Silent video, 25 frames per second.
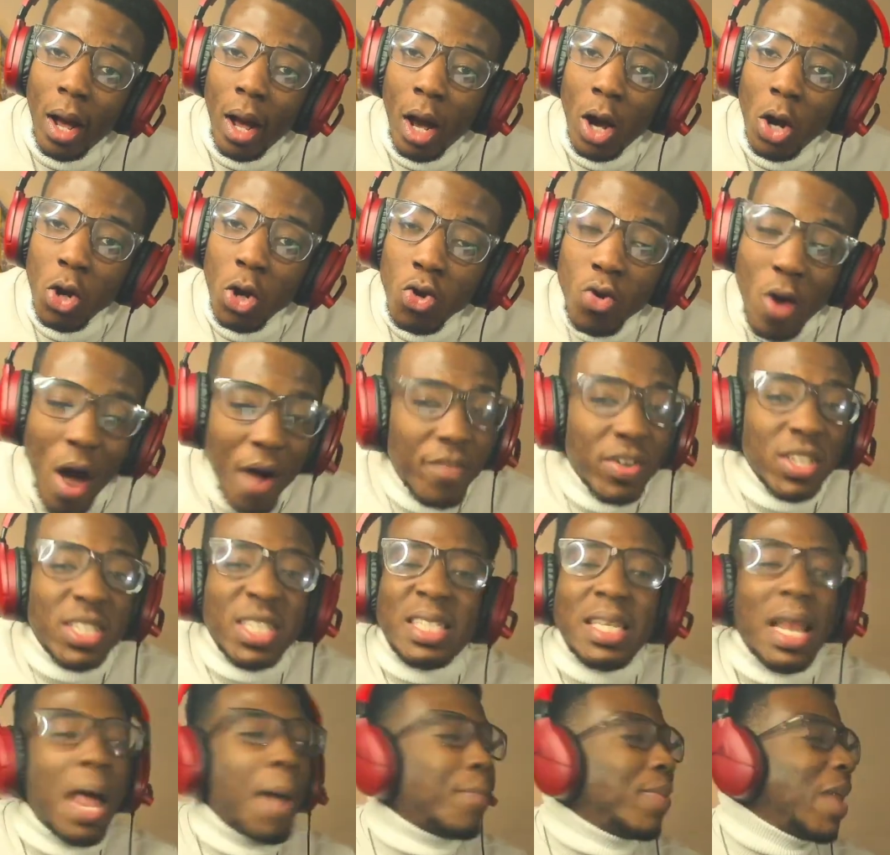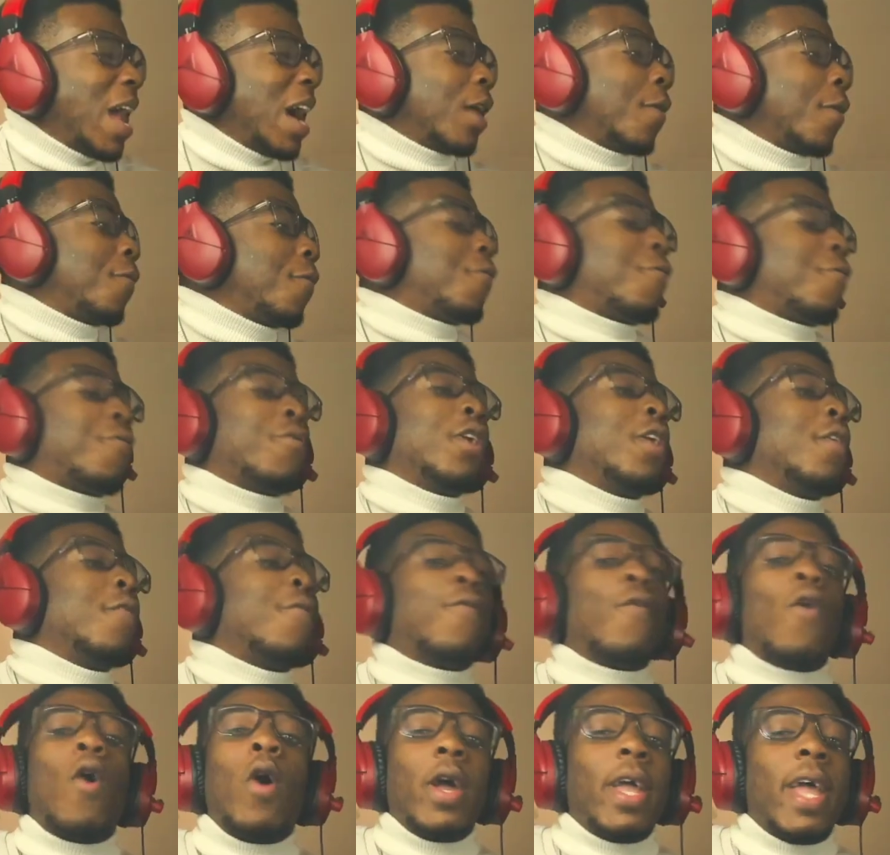You ever slept like
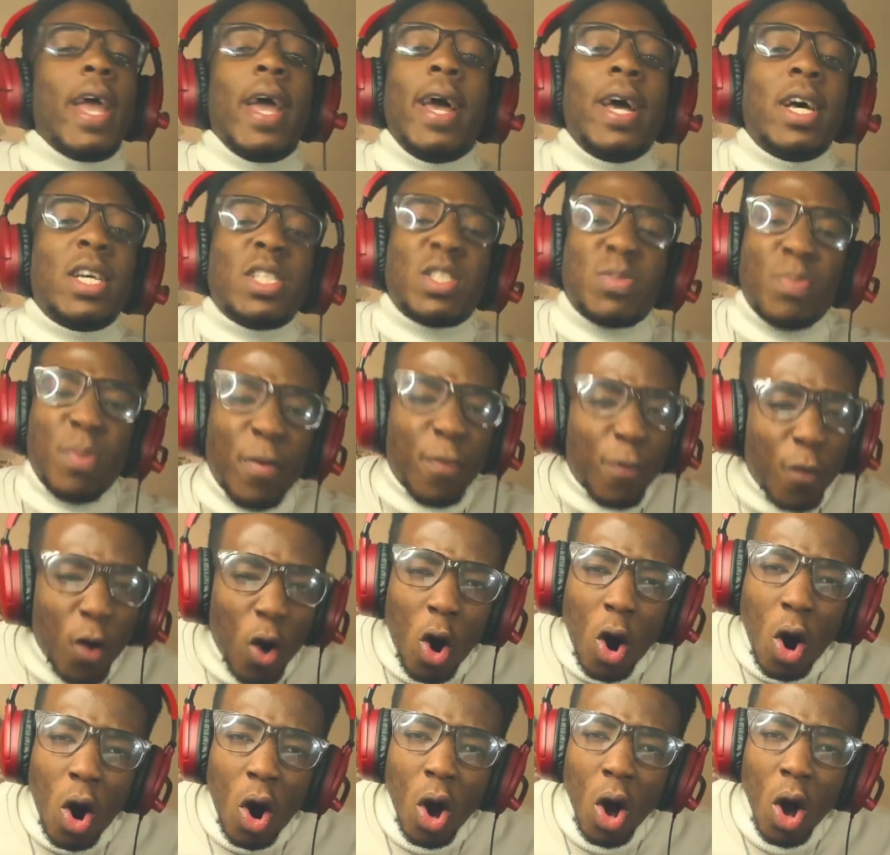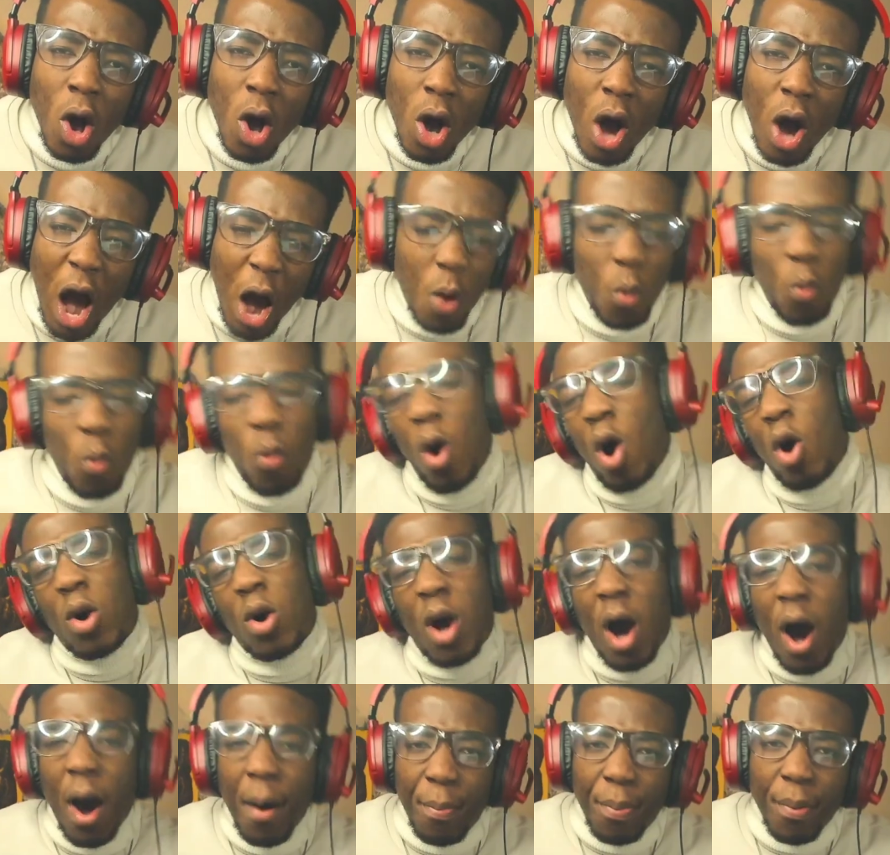3-4 years before and
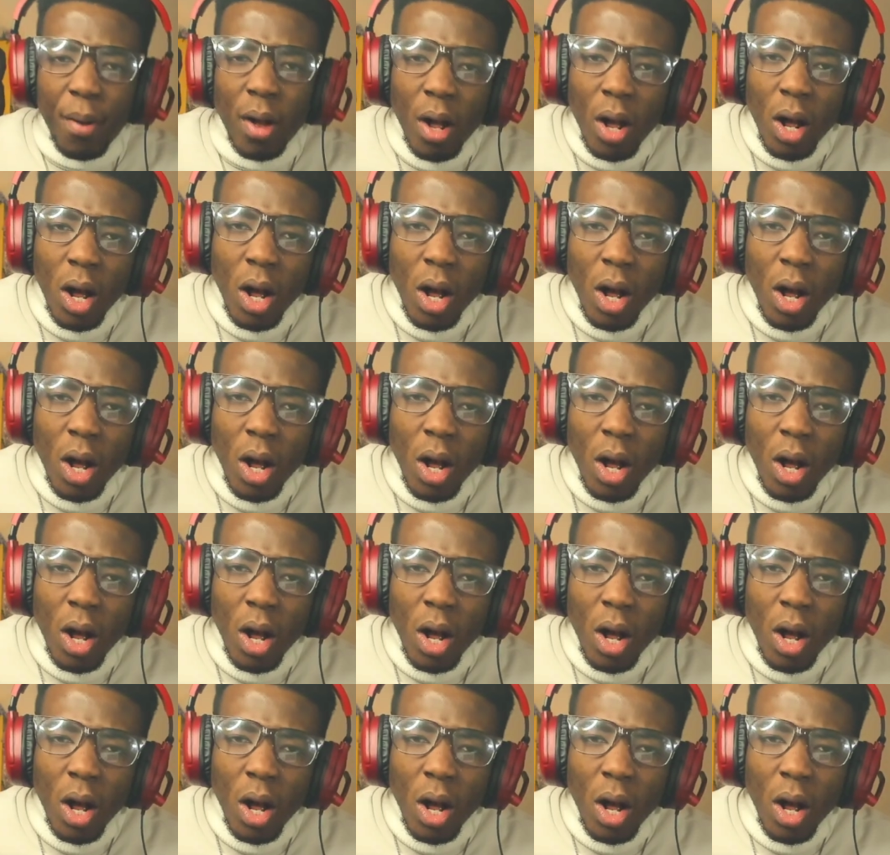woke up?